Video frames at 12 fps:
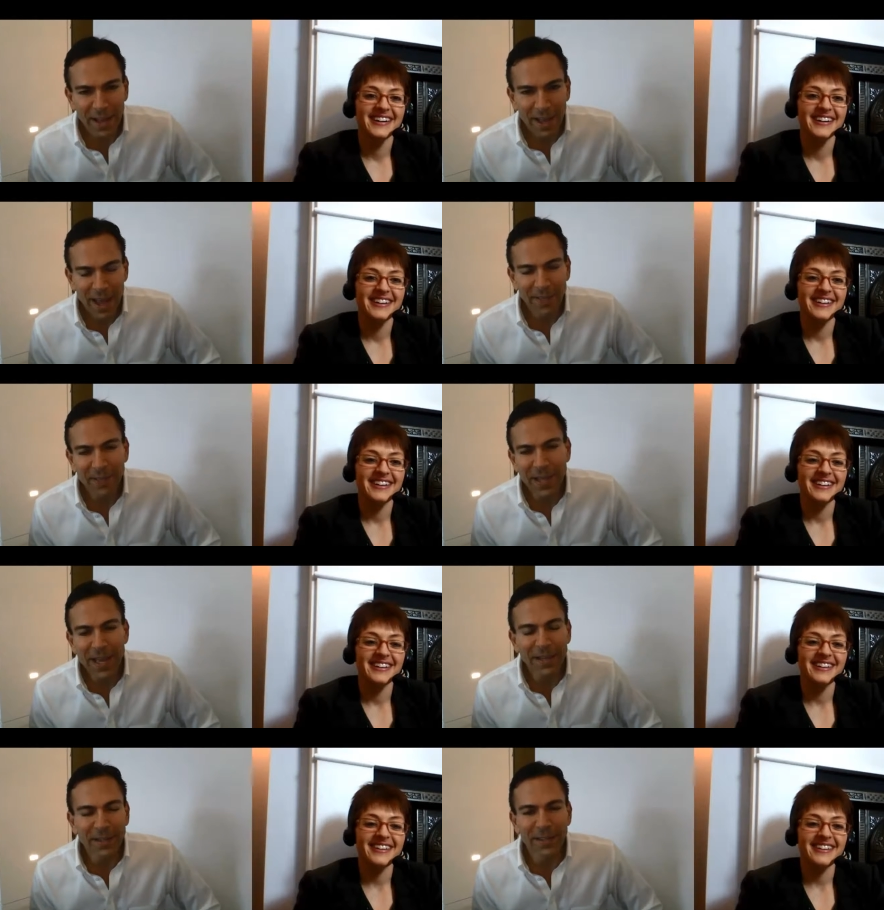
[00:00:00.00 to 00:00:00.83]
Speaker 1: At the
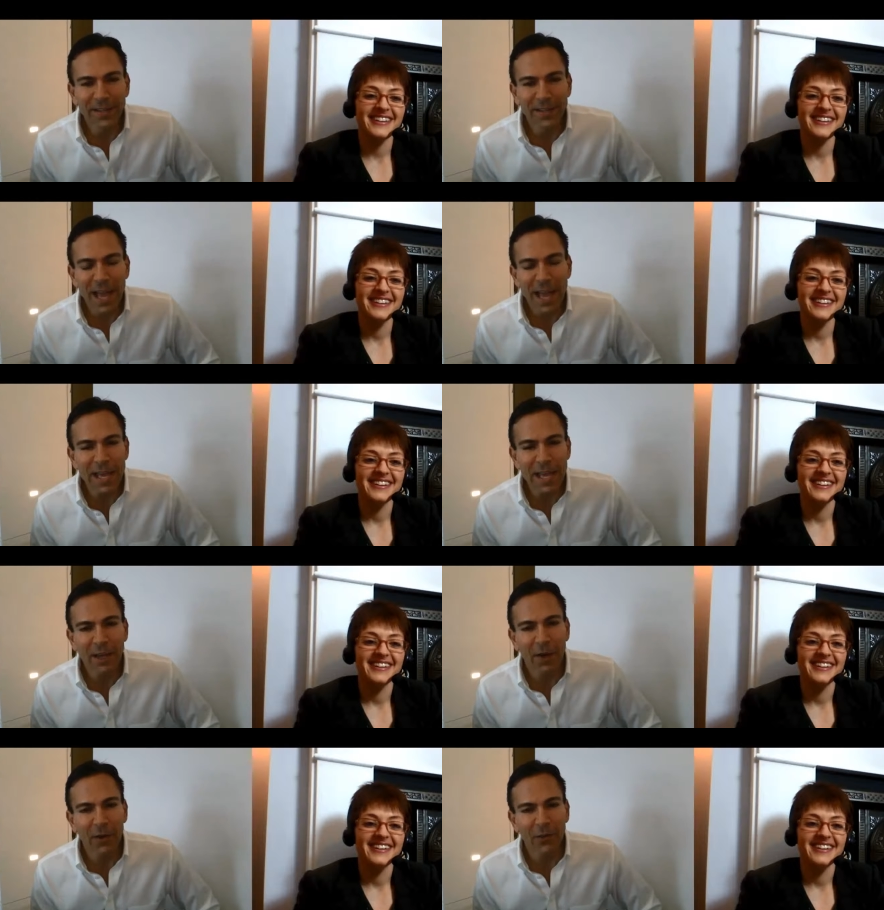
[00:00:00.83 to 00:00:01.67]
end of the day, he
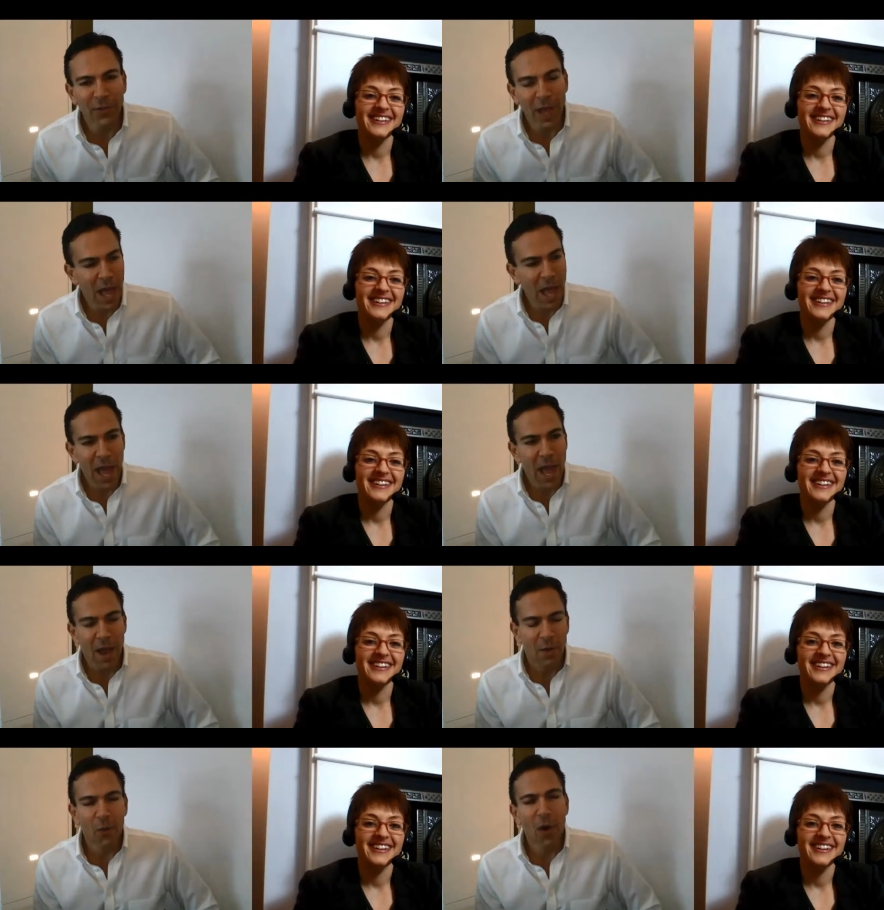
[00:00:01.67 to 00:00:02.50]
goes,
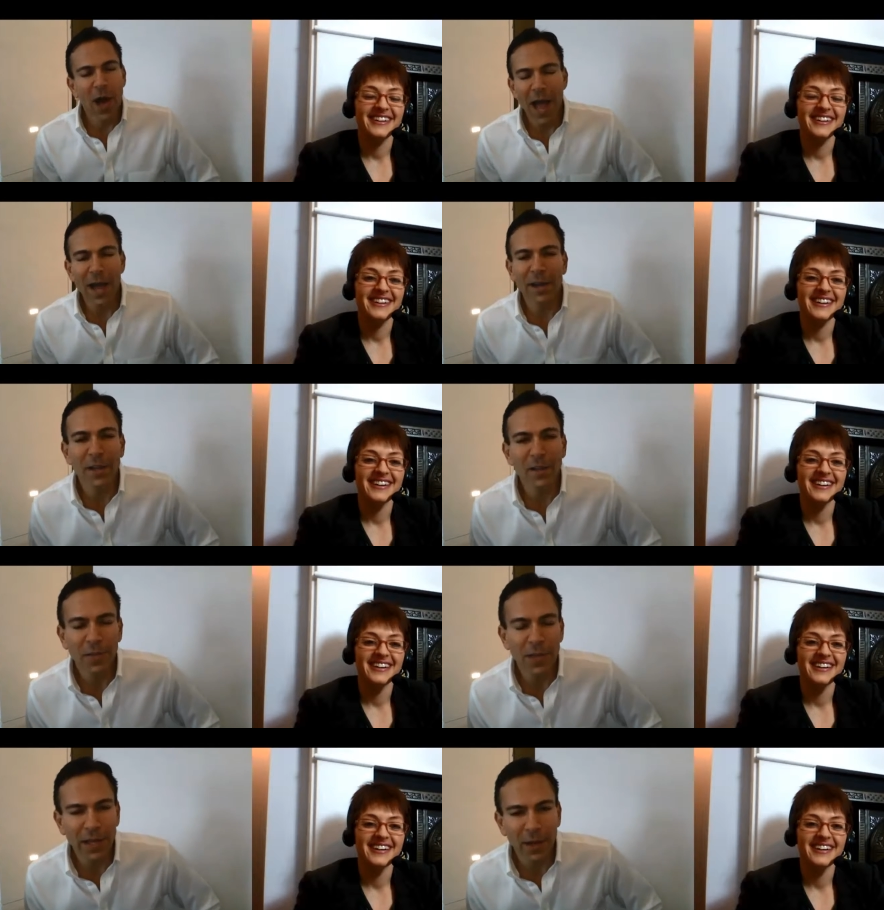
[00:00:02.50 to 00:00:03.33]
well, how do you
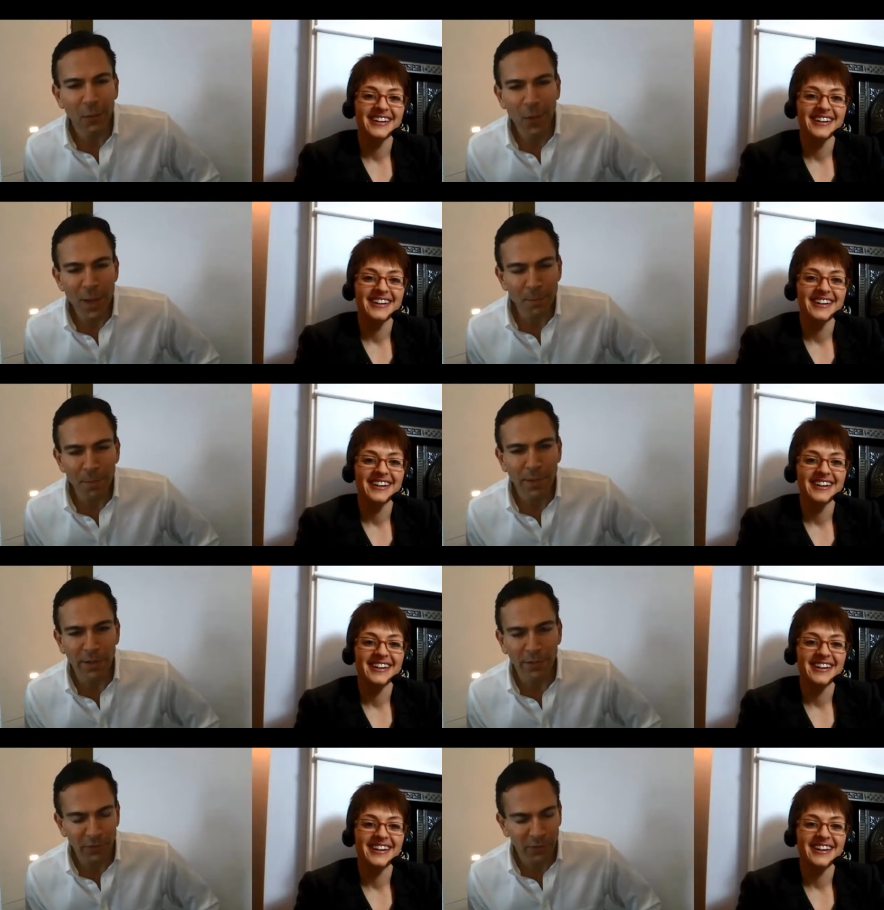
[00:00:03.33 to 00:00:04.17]
think it went,
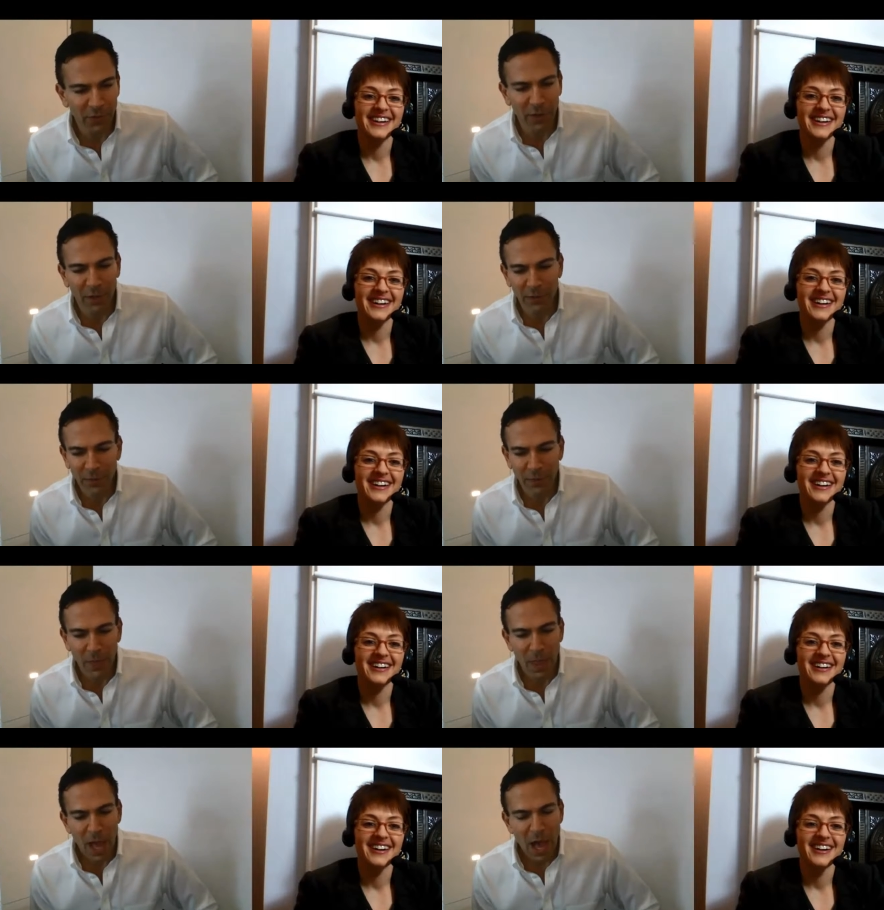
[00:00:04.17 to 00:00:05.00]
Melissa? She goes,
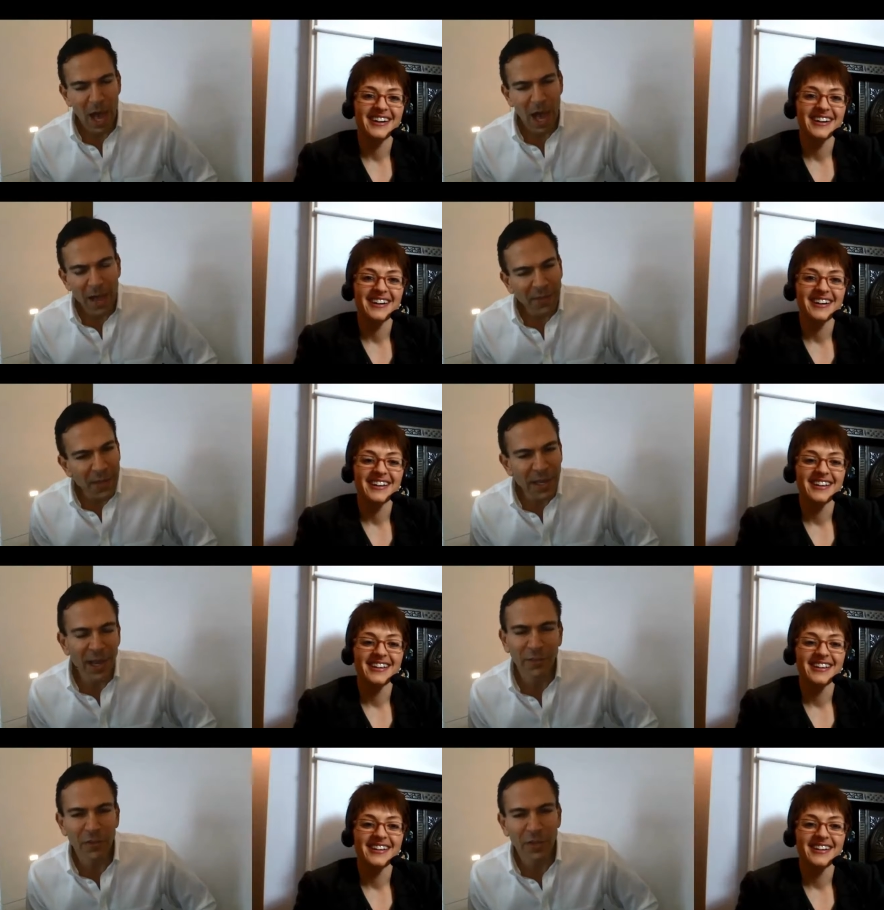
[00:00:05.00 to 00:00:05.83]
I think
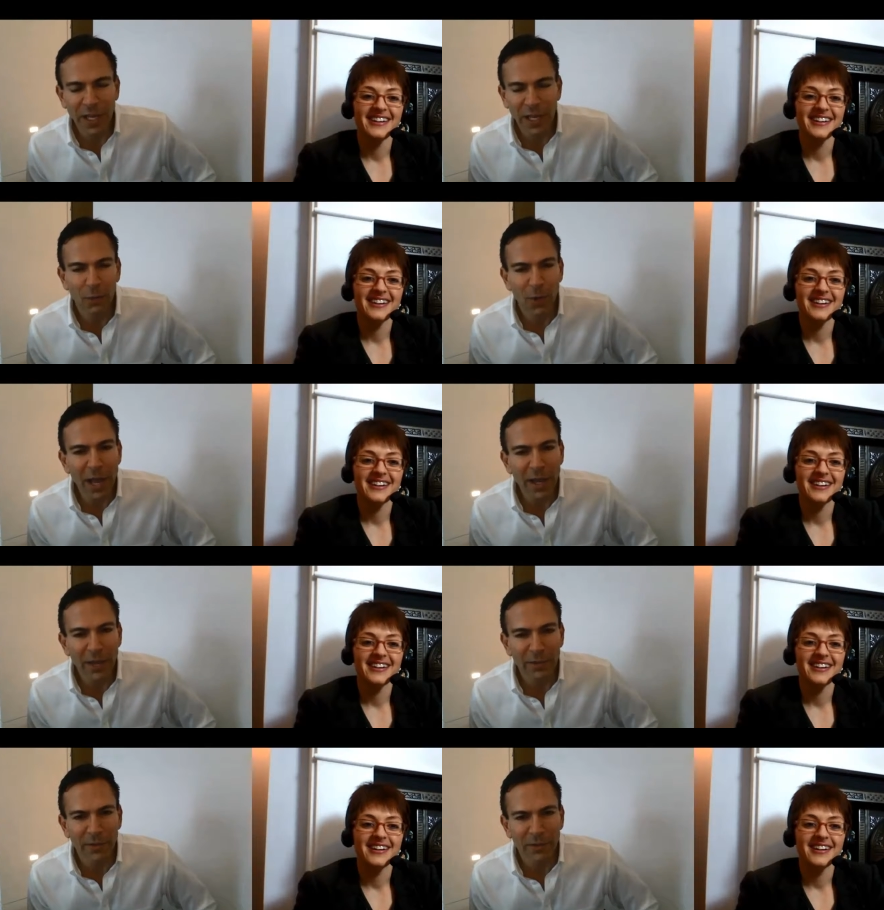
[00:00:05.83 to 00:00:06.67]
I should get a
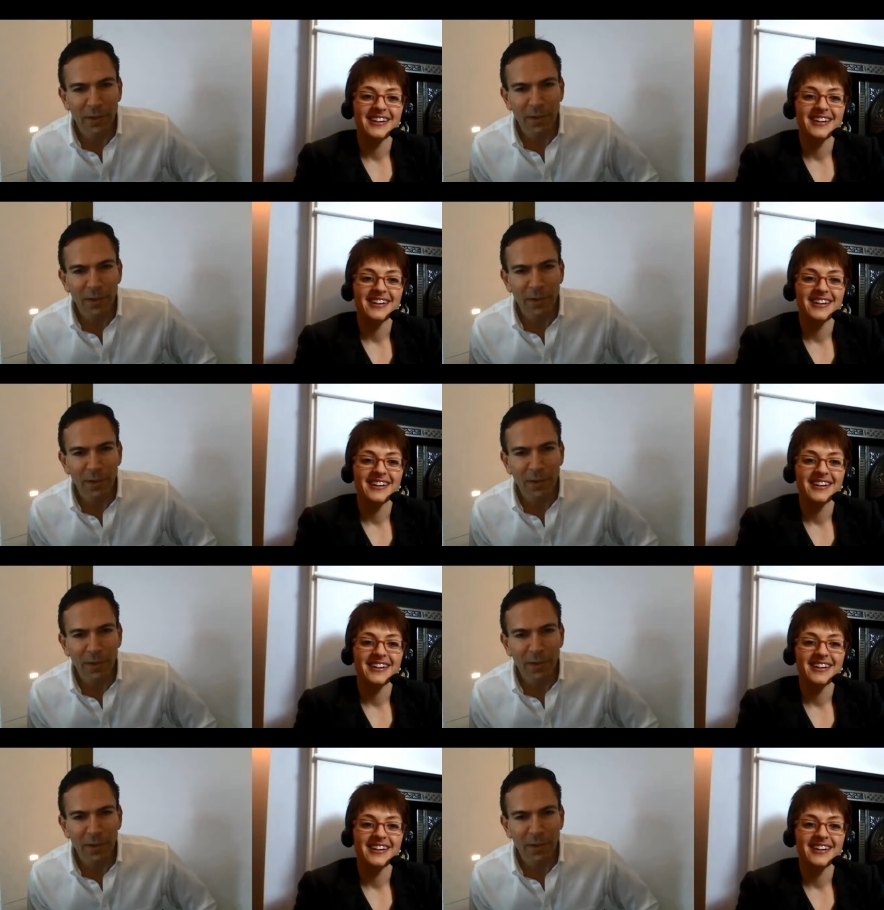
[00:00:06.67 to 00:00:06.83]
raise.